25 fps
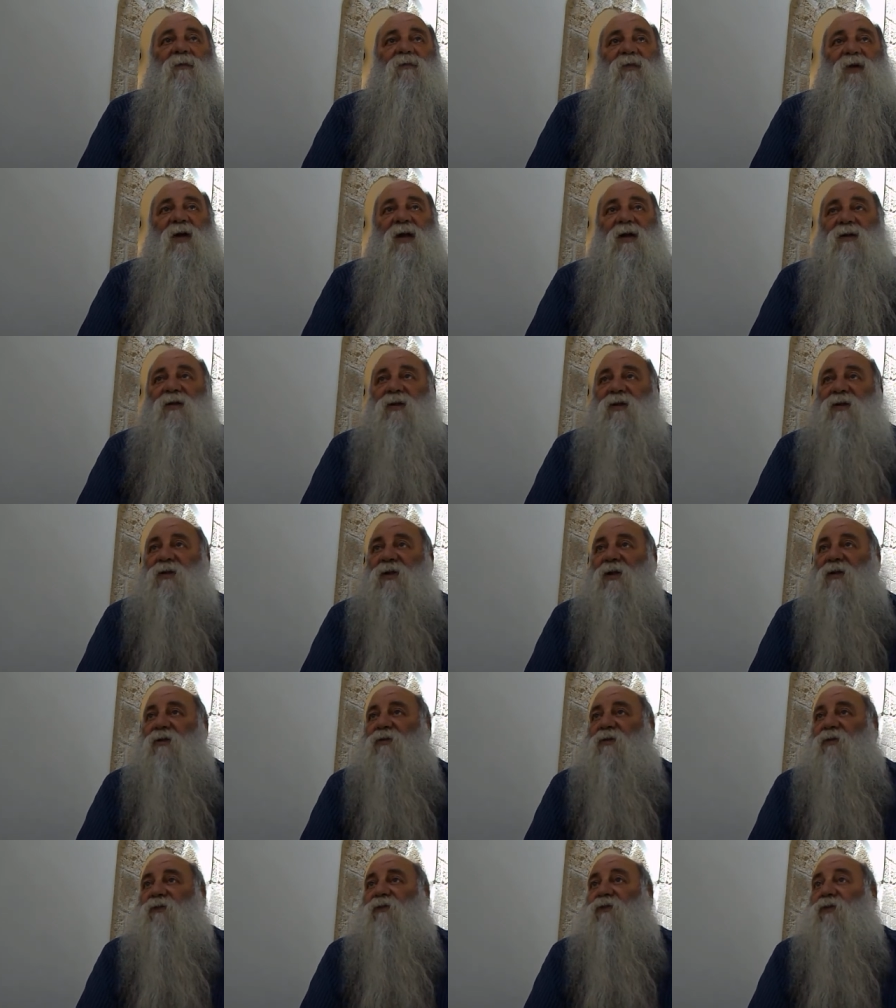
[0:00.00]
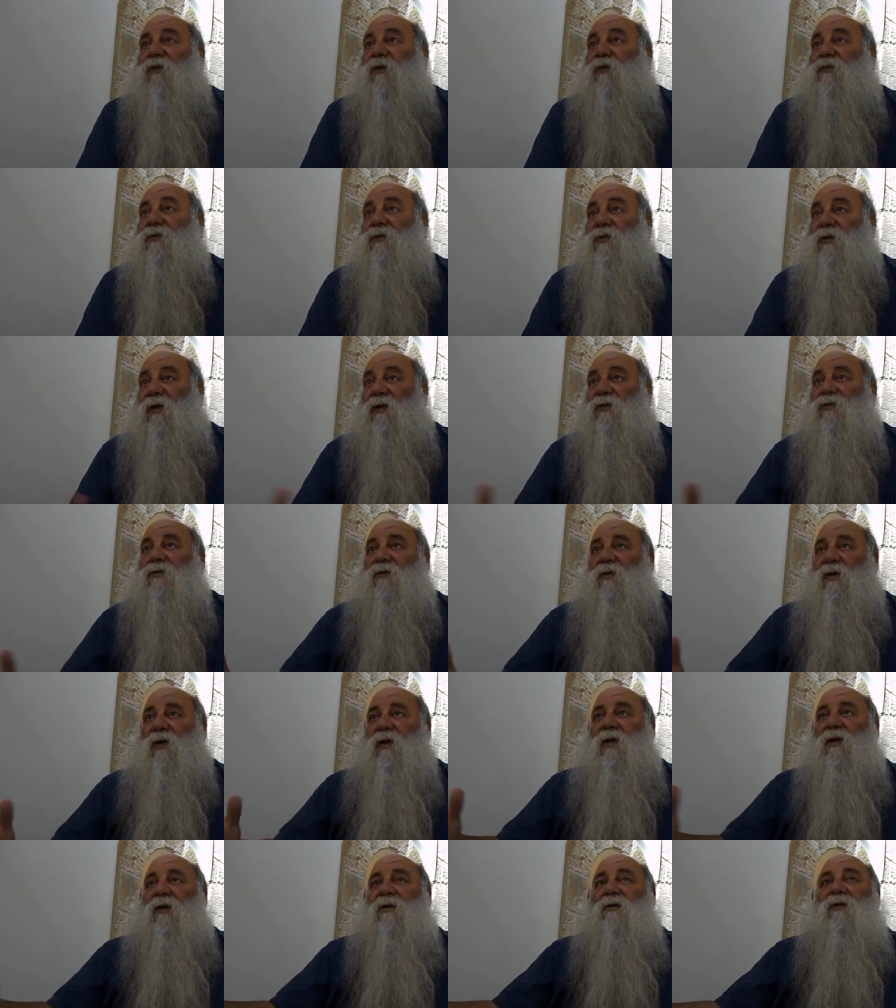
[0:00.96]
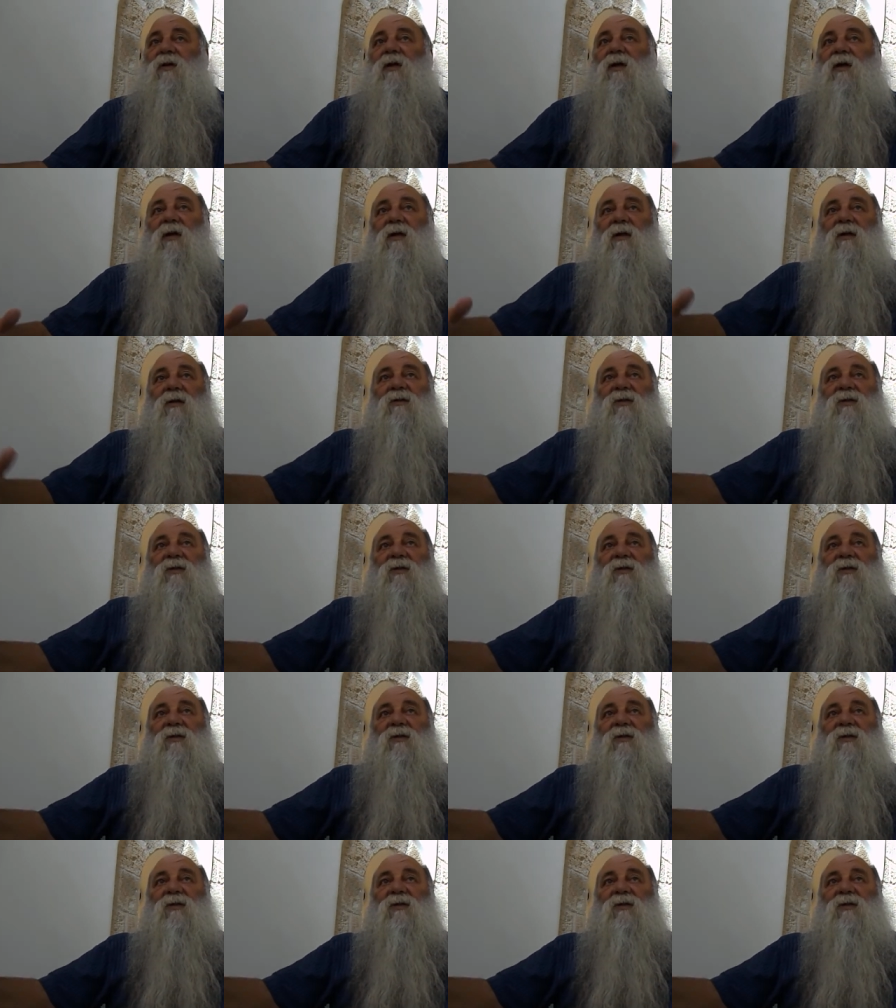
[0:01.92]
built the city of Rhodes actually on the